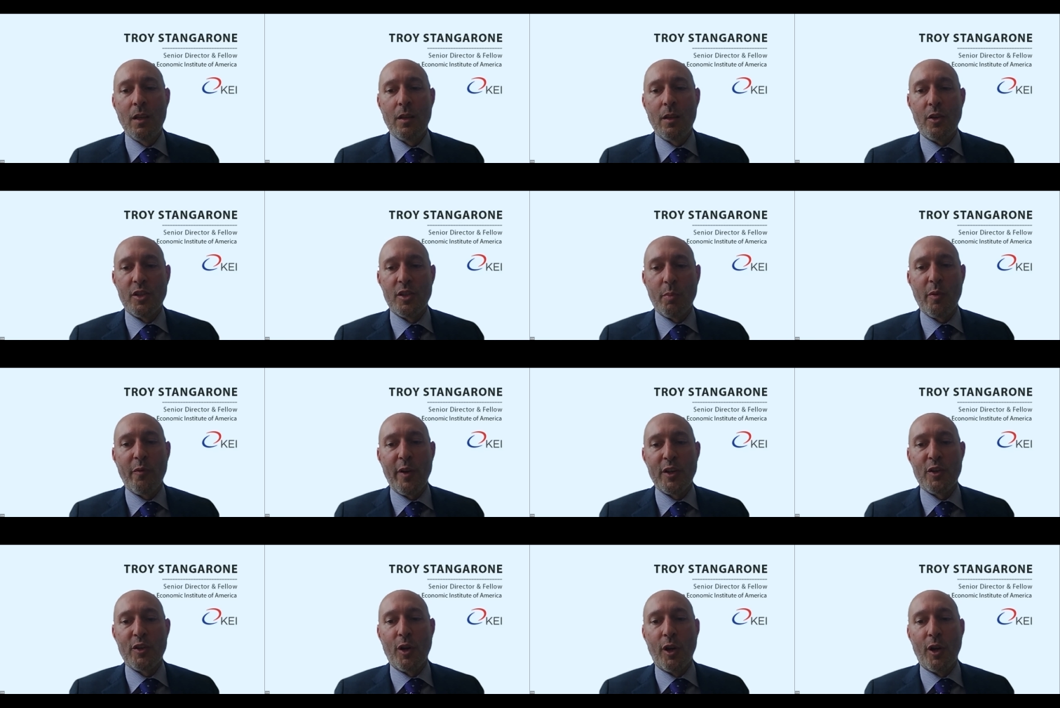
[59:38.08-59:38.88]
there's a
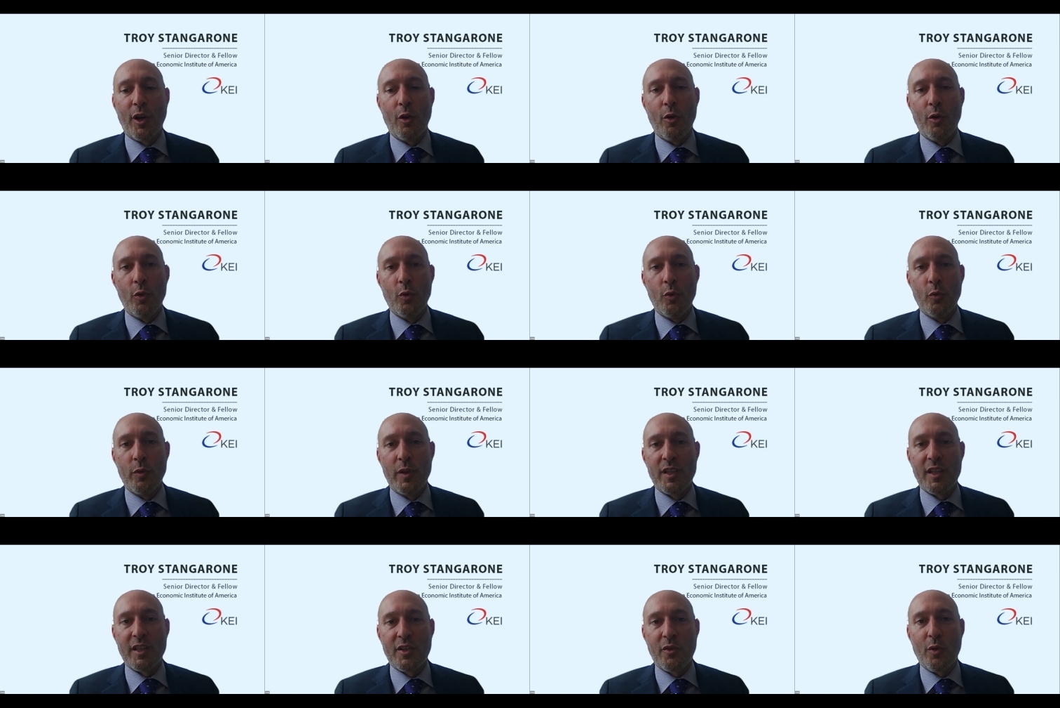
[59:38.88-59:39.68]
professor I know who
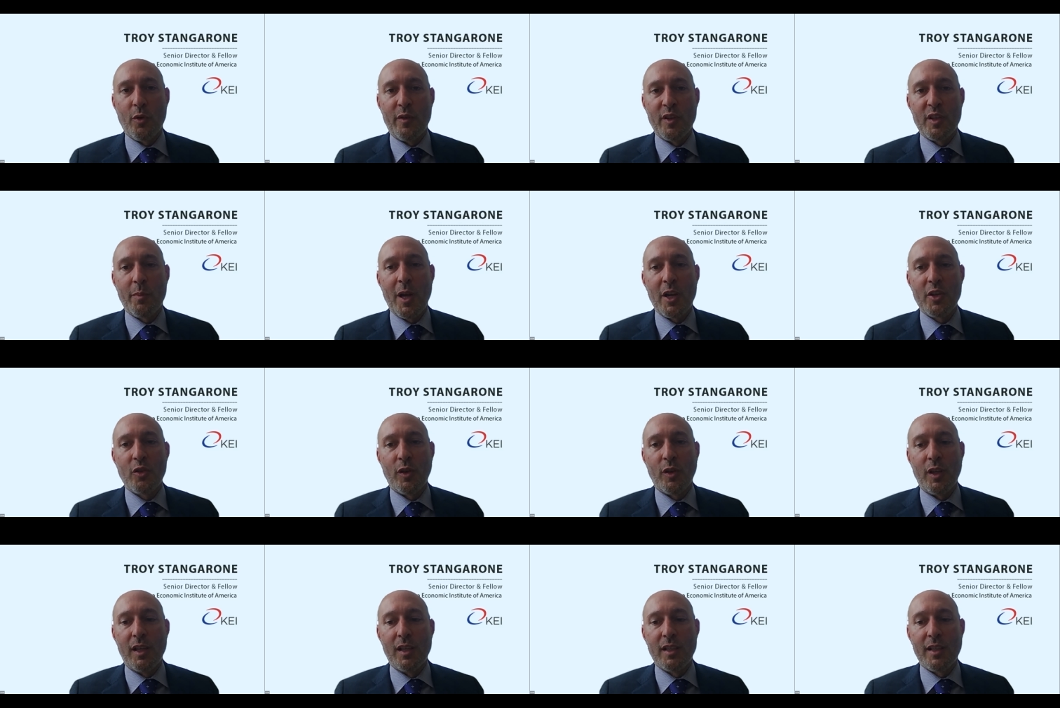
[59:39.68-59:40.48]
this is sort of a
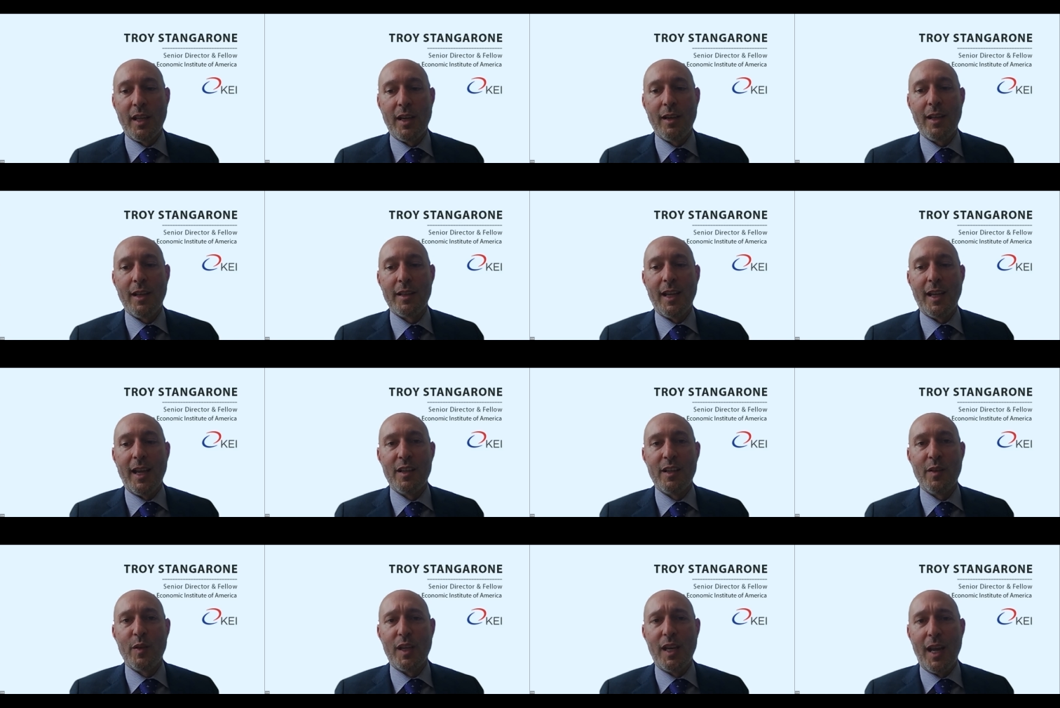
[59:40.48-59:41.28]
specialty, is that at the
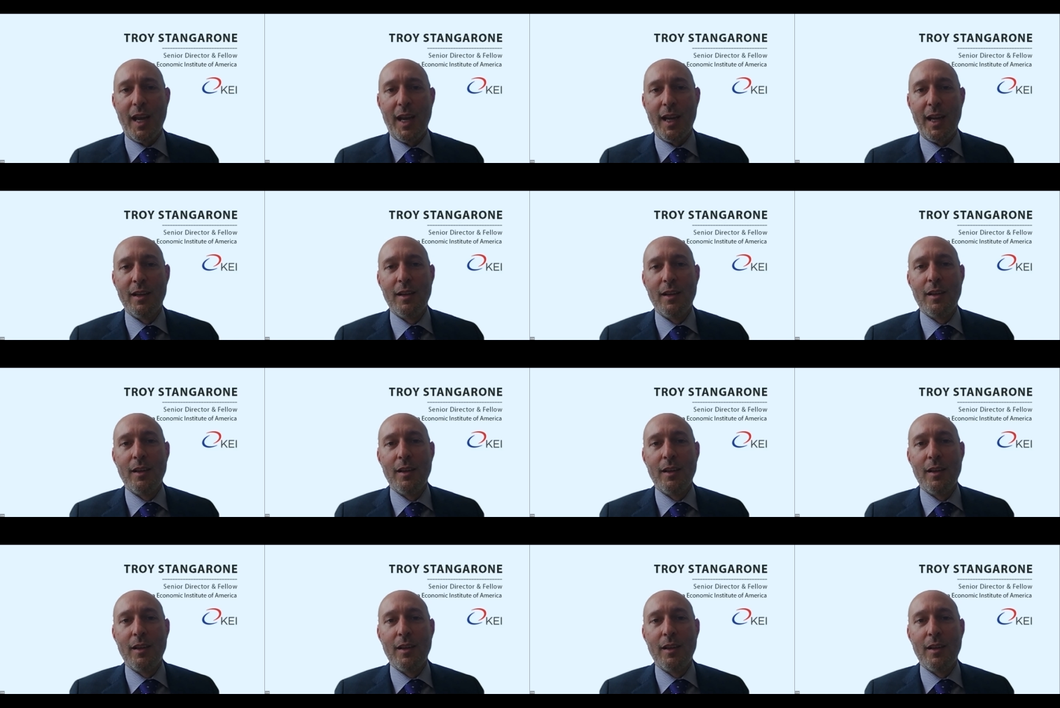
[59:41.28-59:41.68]
end of the day,